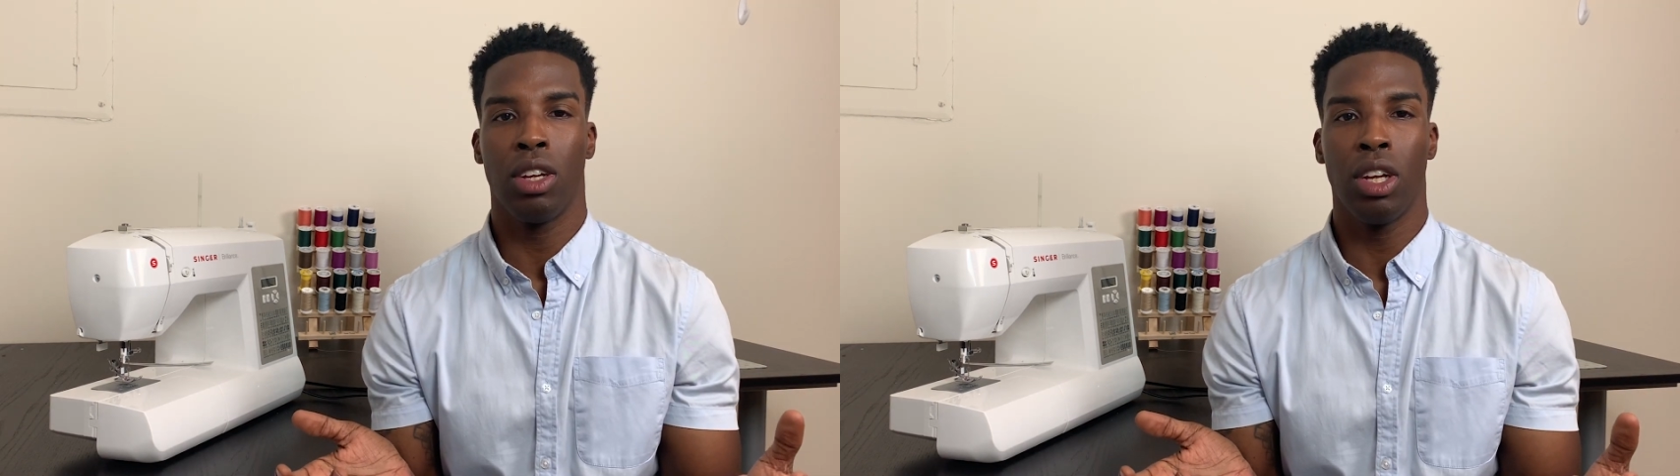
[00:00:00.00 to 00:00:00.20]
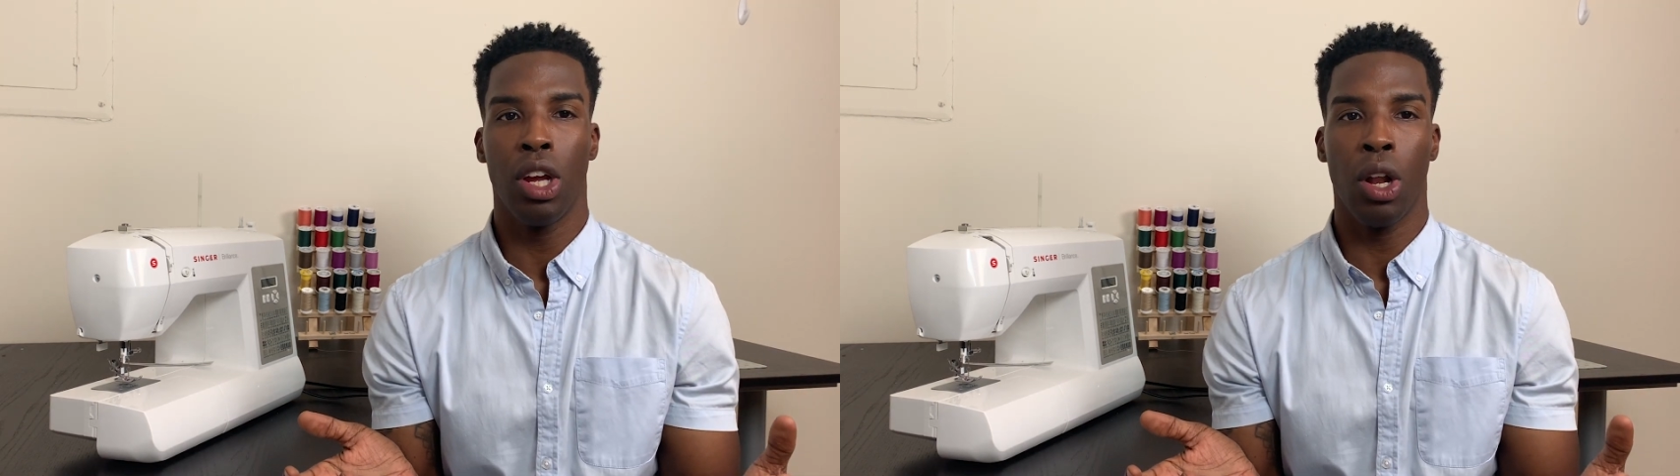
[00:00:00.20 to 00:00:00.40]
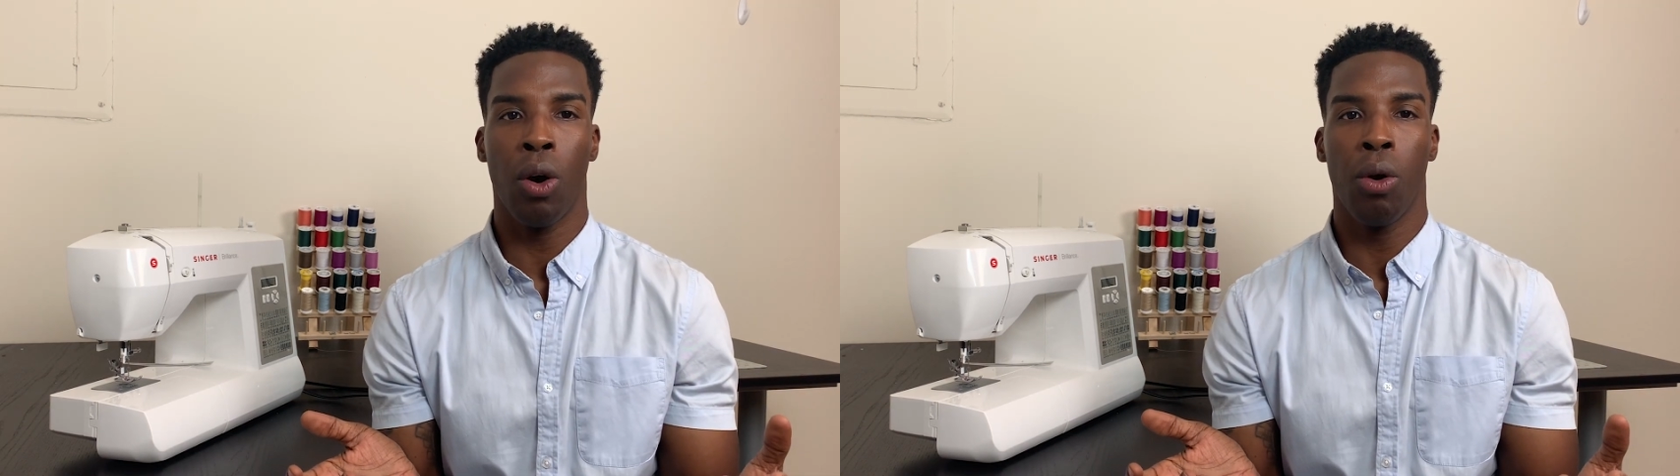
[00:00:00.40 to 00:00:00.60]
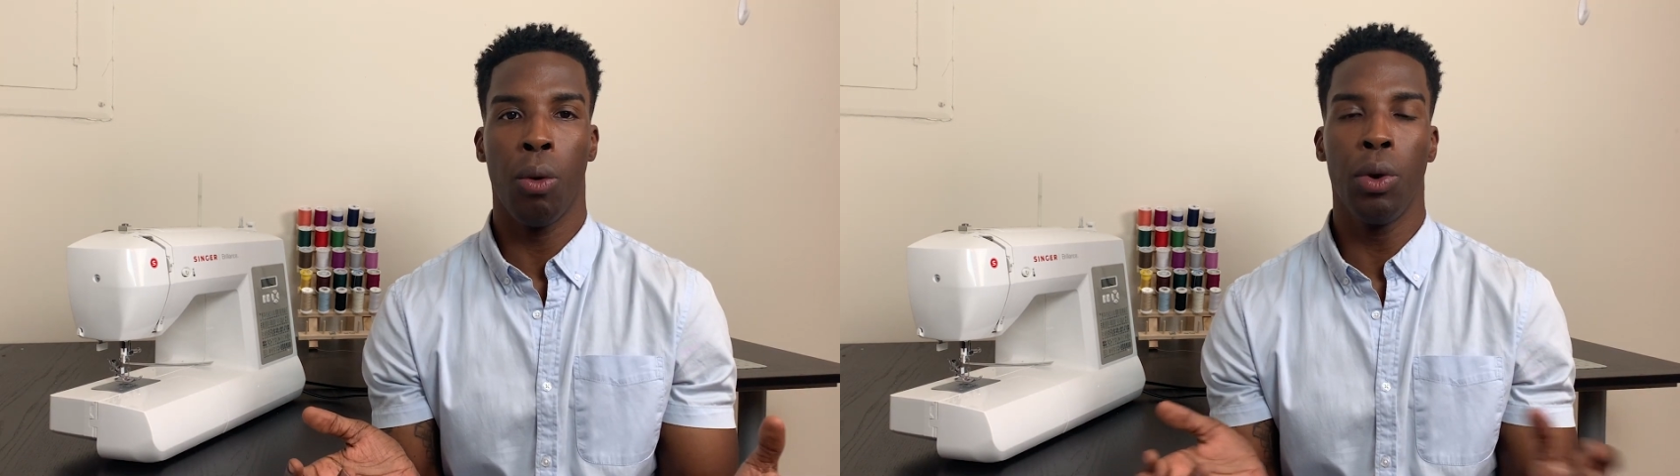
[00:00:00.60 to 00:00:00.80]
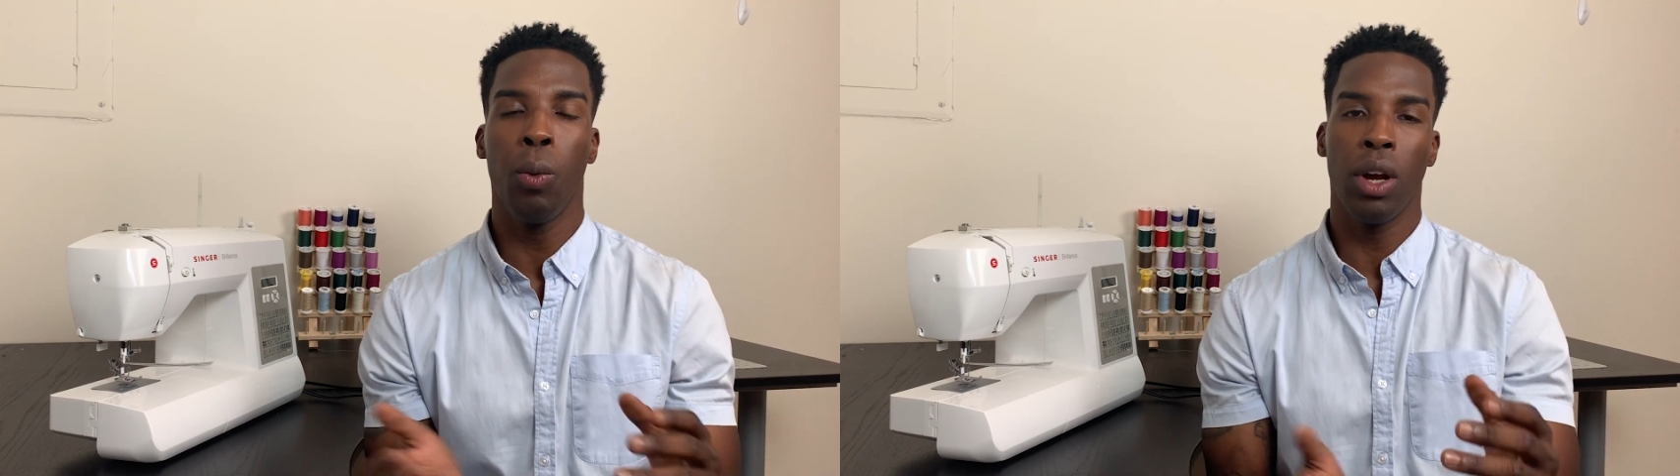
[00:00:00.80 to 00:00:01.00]
You know,
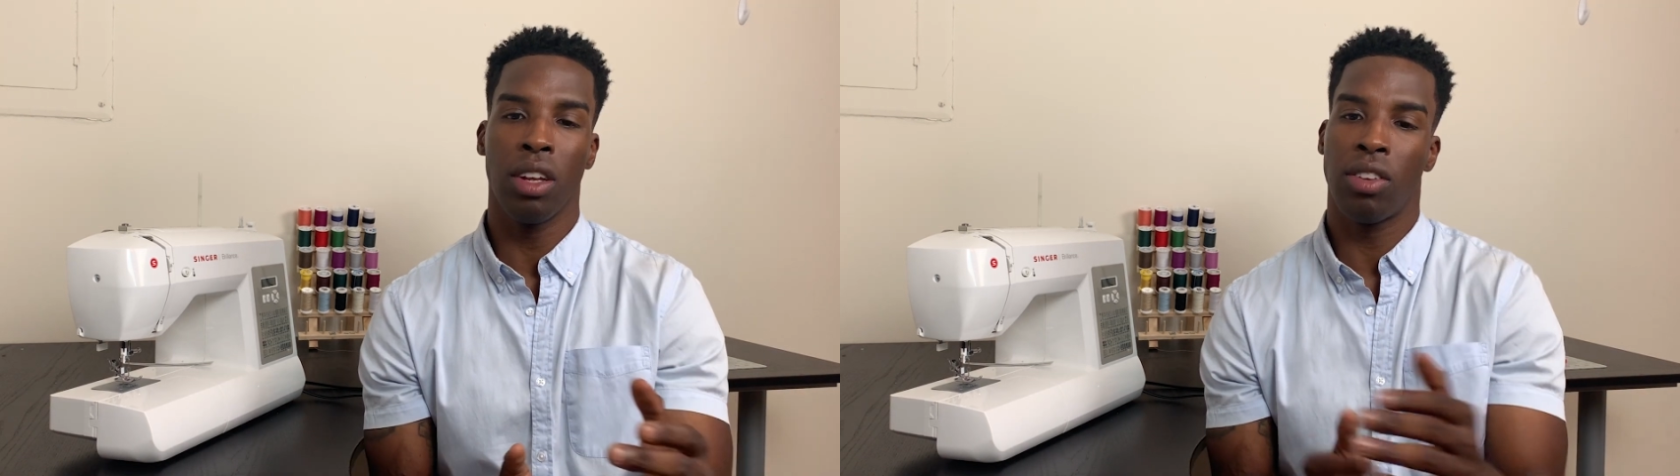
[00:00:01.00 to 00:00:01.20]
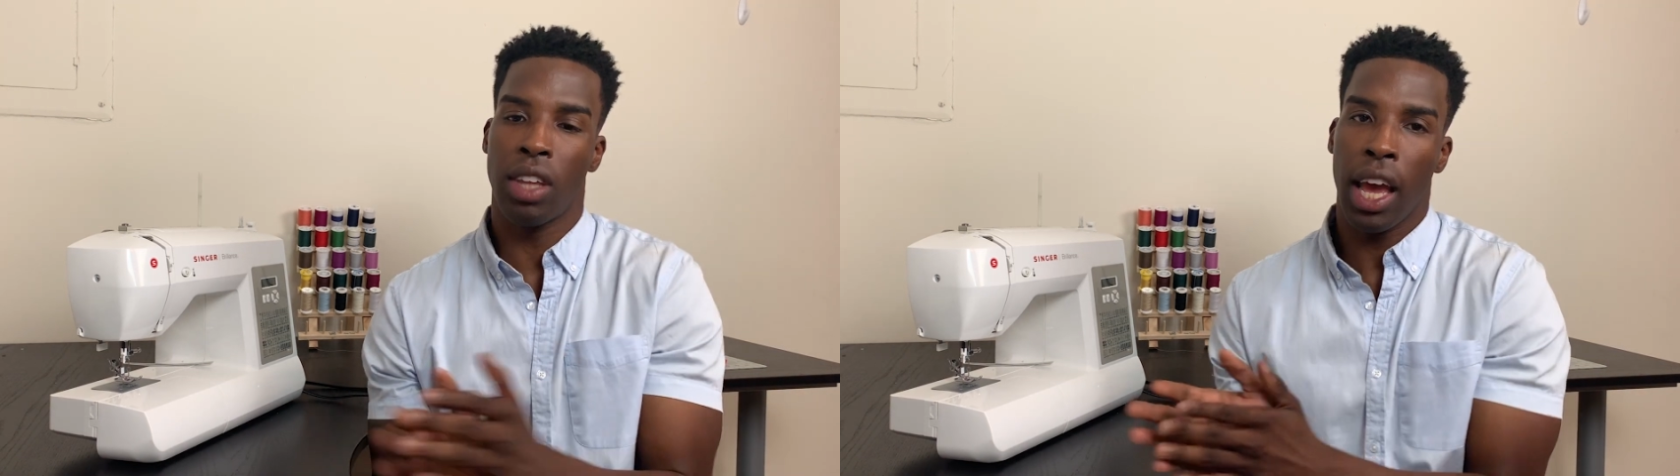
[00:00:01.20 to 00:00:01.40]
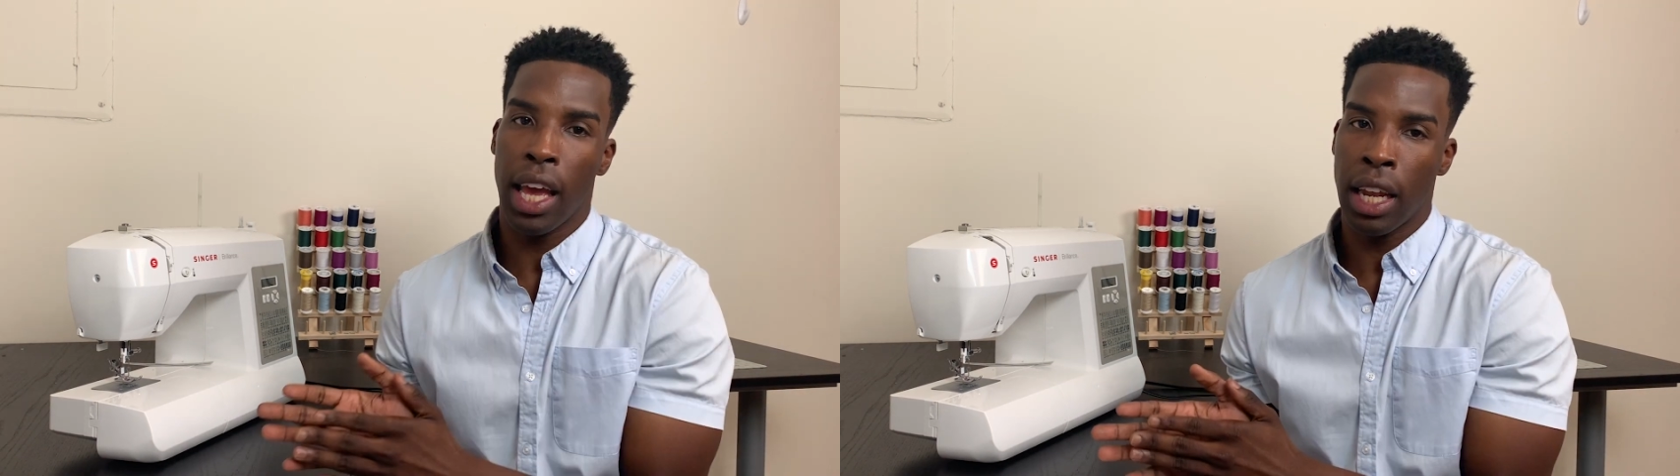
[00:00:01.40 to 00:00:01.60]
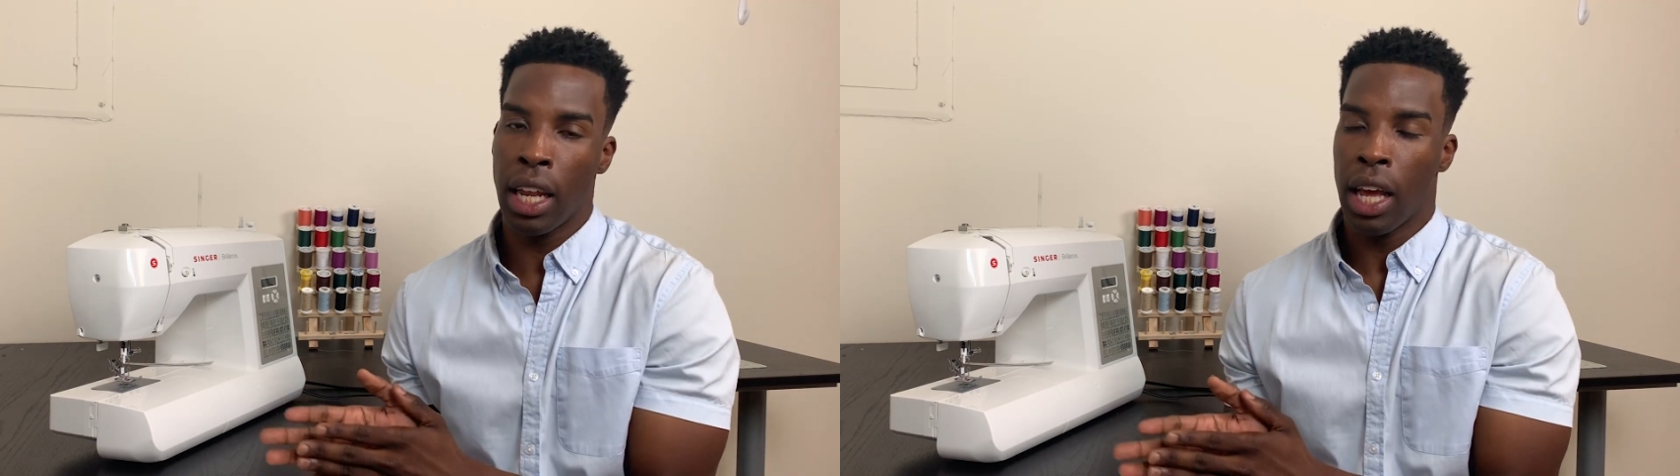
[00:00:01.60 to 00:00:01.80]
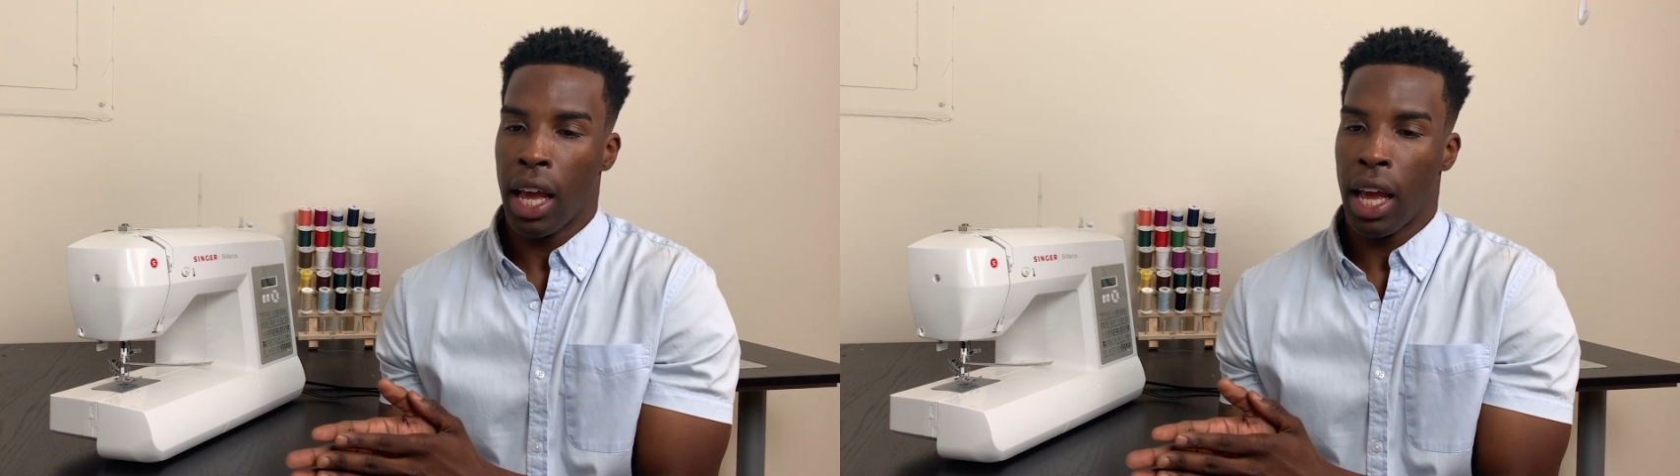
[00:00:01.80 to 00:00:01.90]
we want to stand